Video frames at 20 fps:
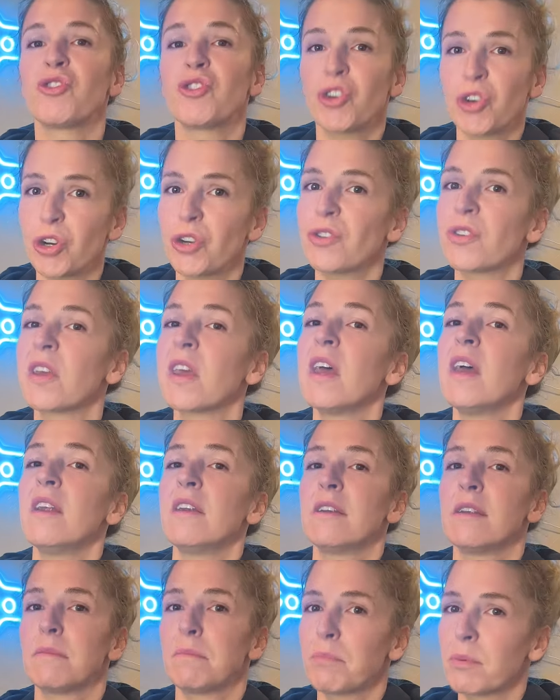dirt,
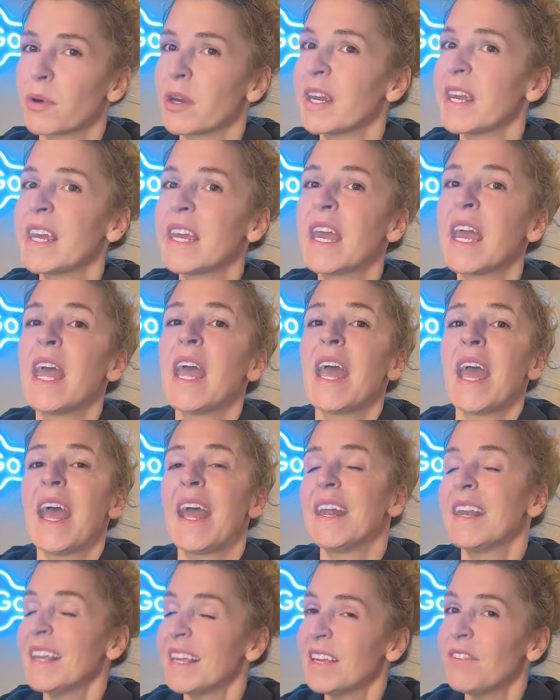debris,
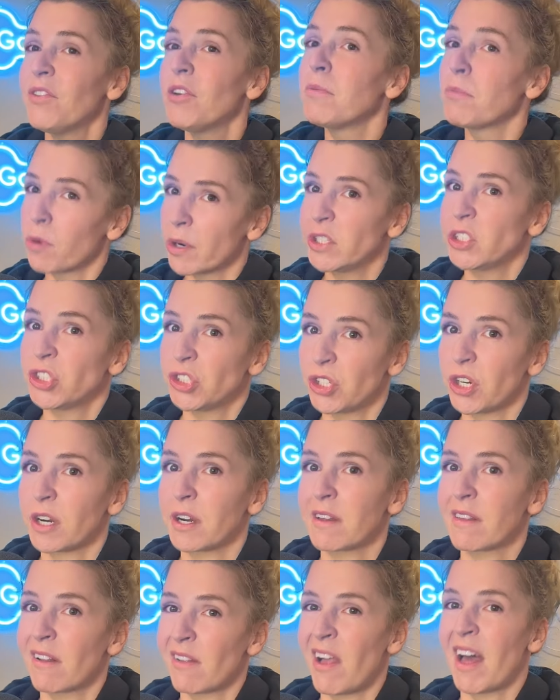and even moisture
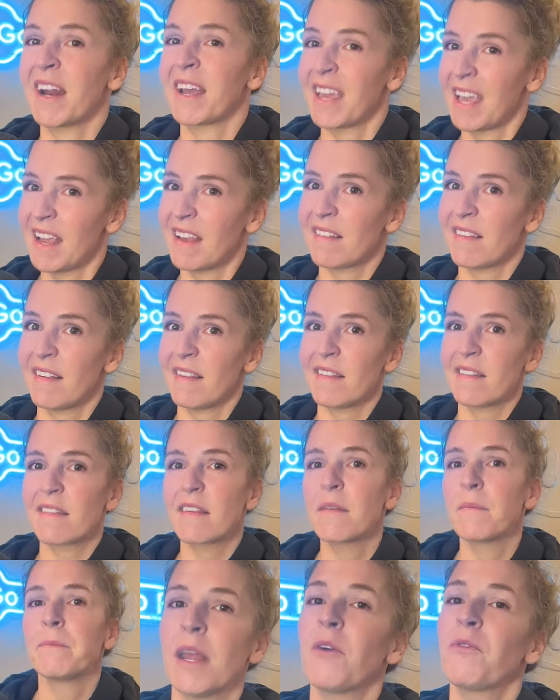in a lot of cases.
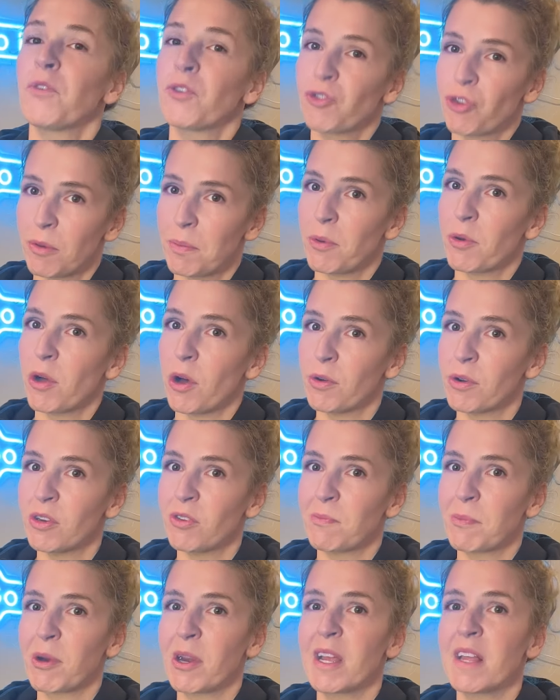Now for triple
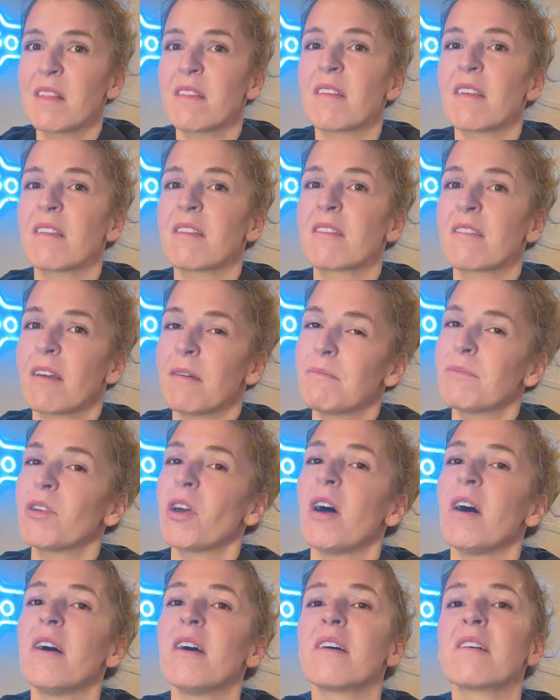coated breeds, some
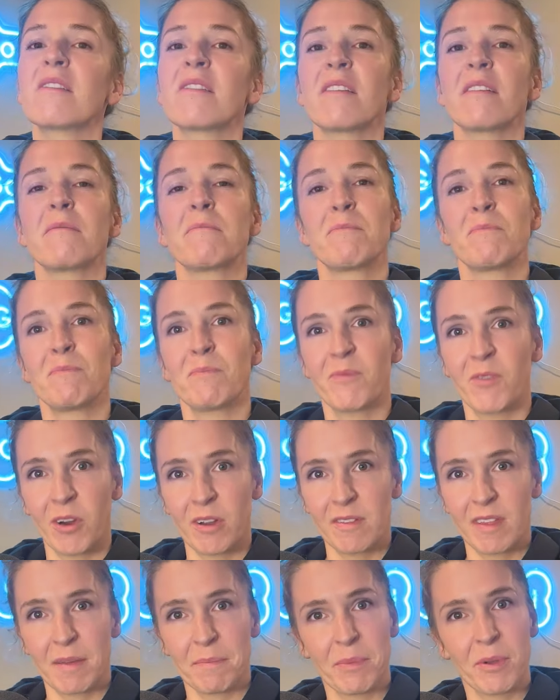dogs, for
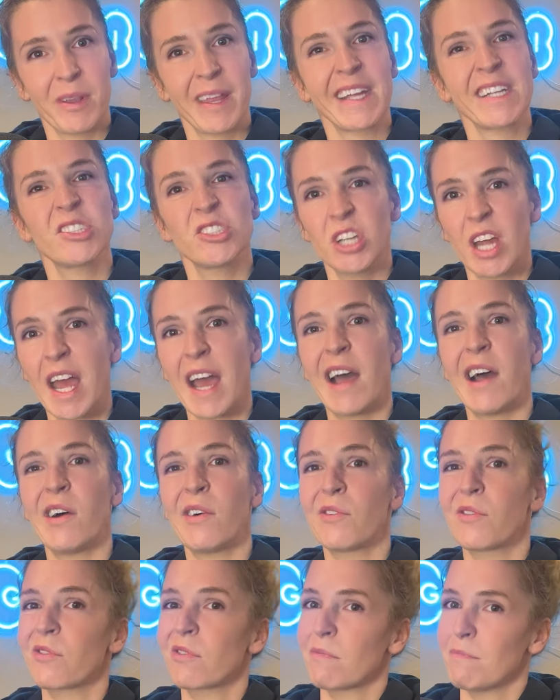example, like
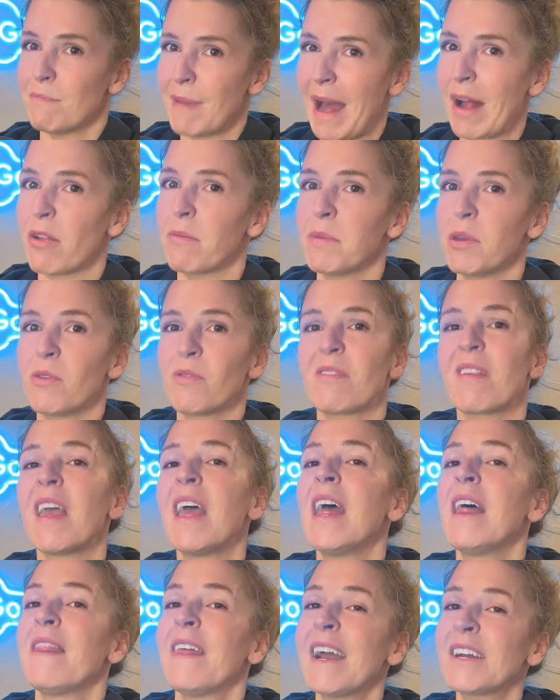chows, malamutes,
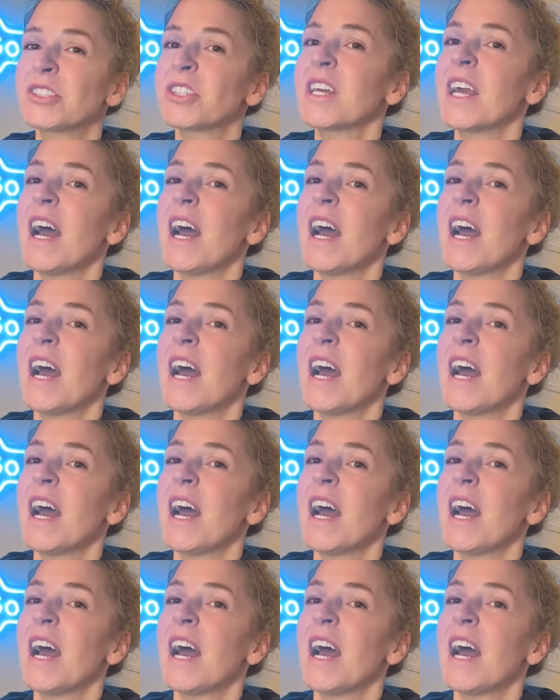they actually